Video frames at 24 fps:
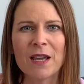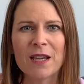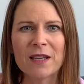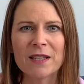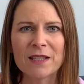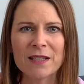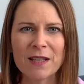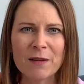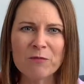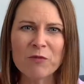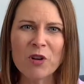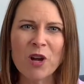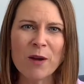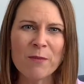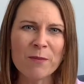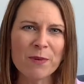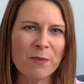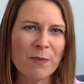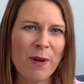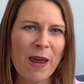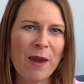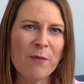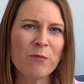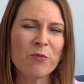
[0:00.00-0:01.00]
sometimes
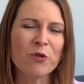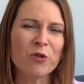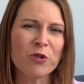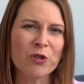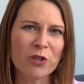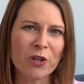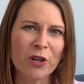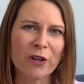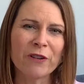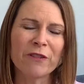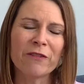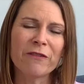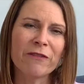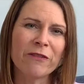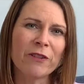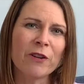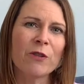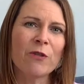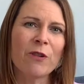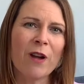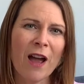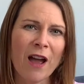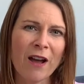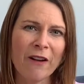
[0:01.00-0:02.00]
people don't
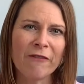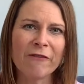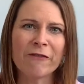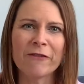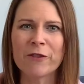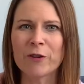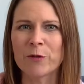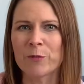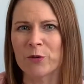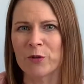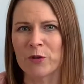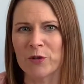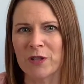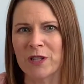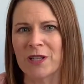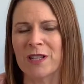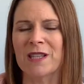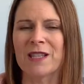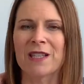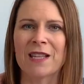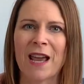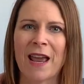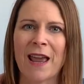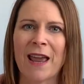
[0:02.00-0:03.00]
feel comfortable to
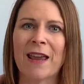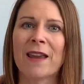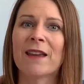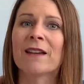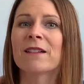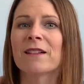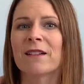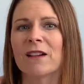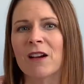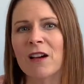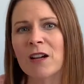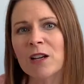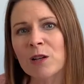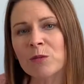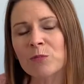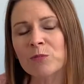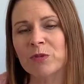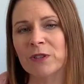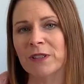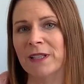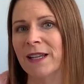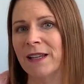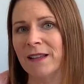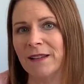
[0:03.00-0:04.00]
say, I
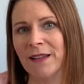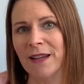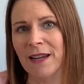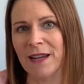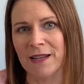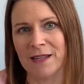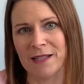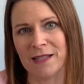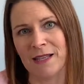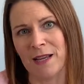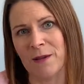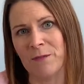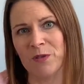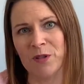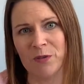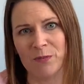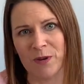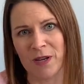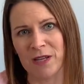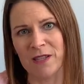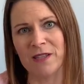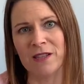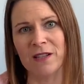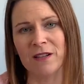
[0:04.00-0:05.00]
completely accept
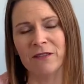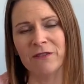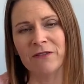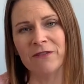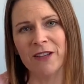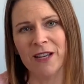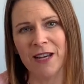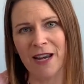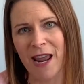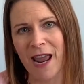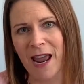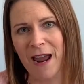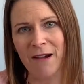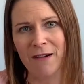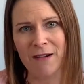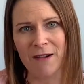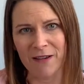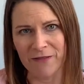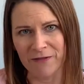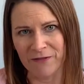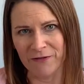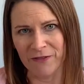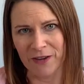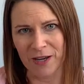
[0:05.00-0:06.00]
myself and how
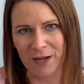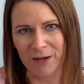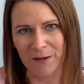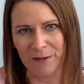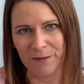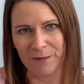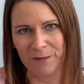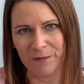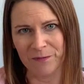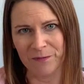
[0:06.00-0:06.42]
I feel.